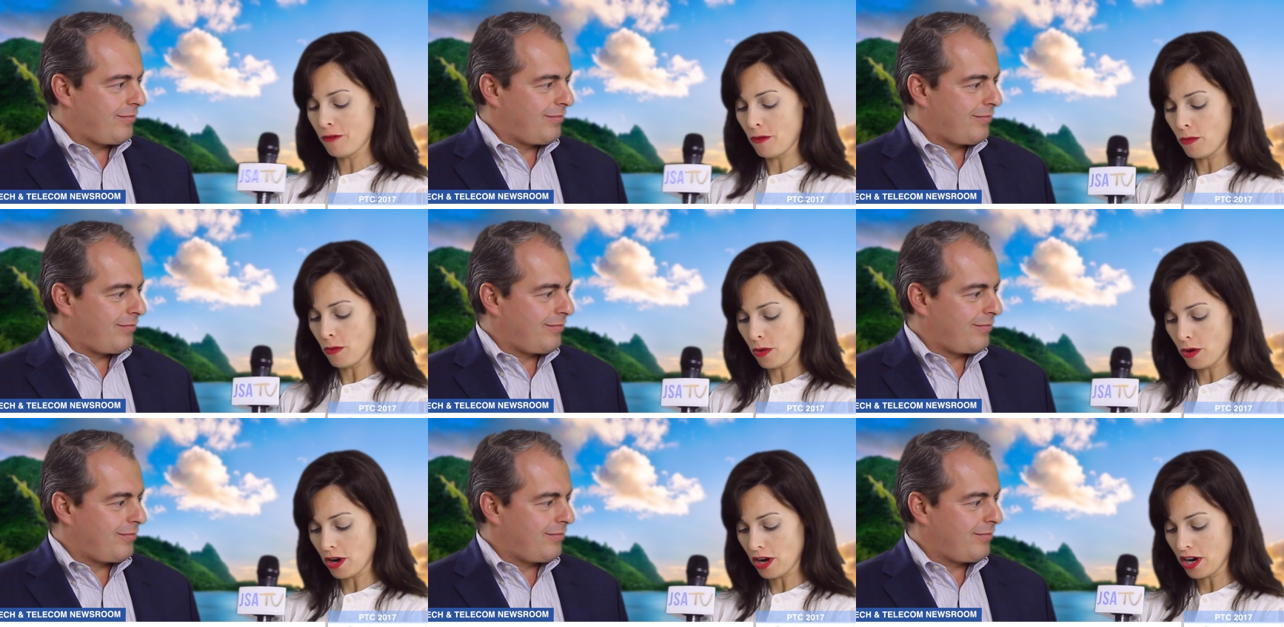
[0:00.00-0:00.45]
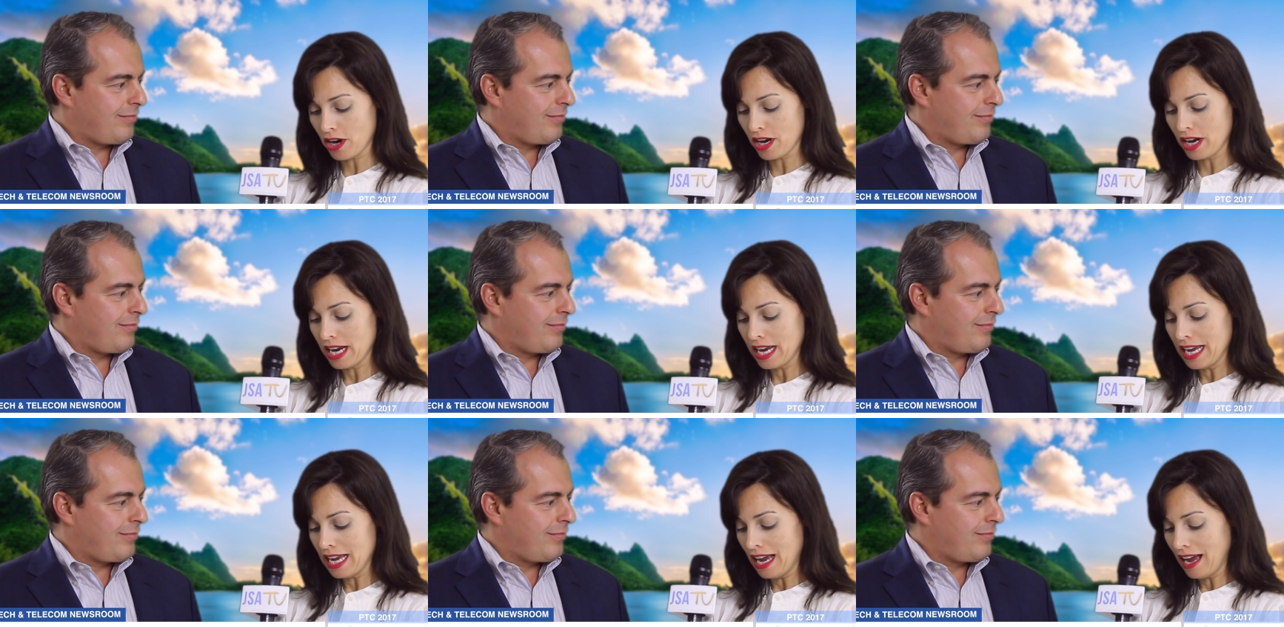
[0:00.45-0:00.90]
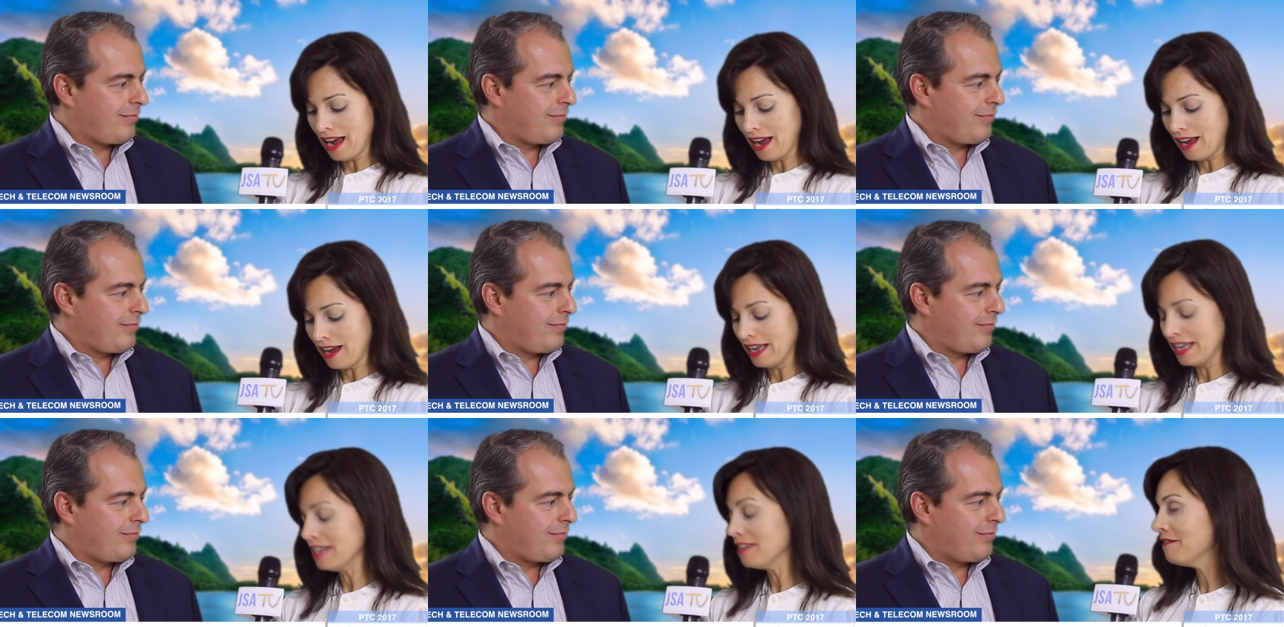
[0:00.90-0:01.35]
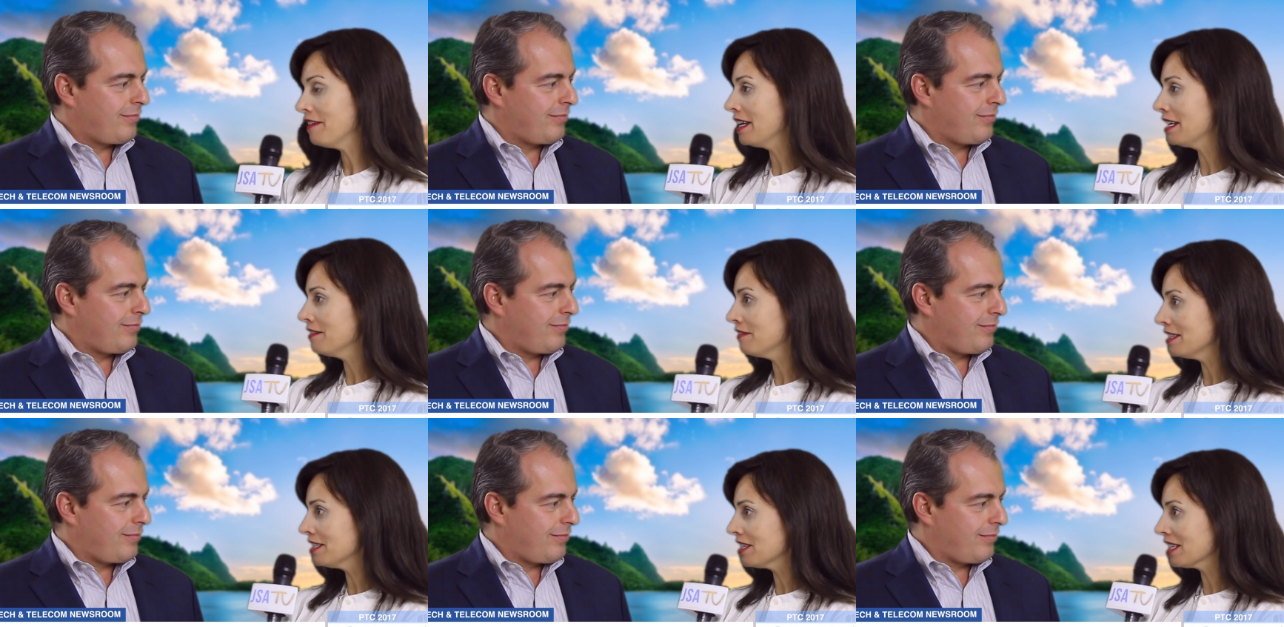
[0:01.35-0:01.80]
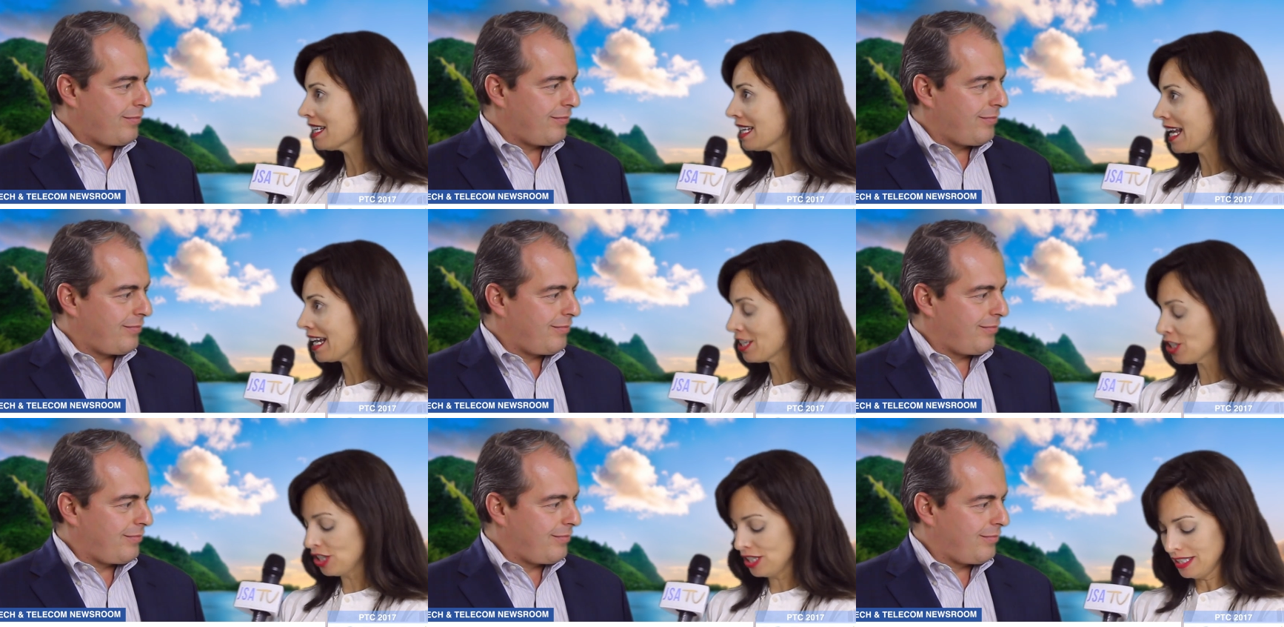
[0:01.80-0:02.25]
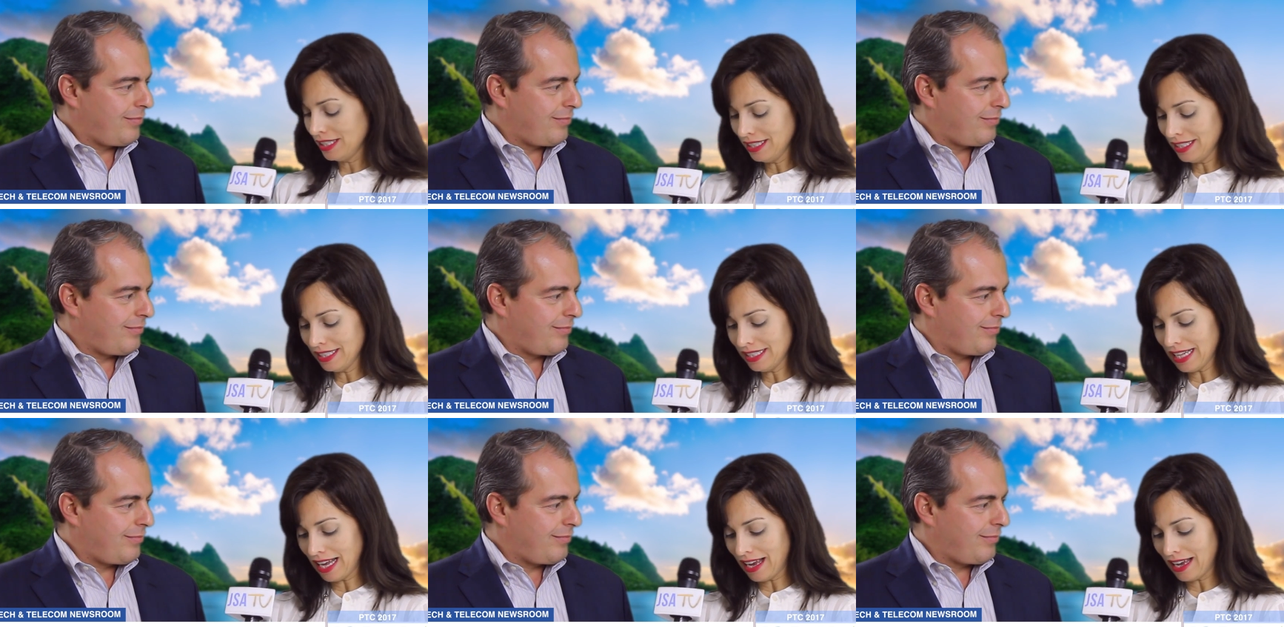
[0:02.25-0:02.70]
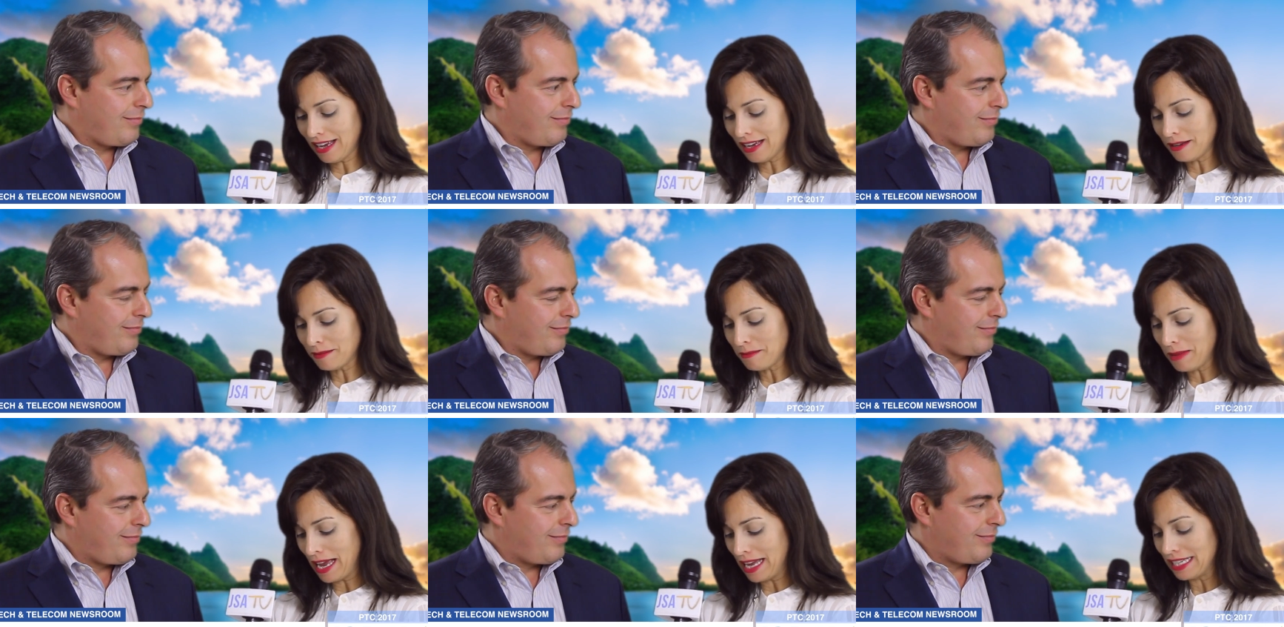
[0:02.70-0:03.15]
Speaker 1: for uh, Innovative Interconnections um,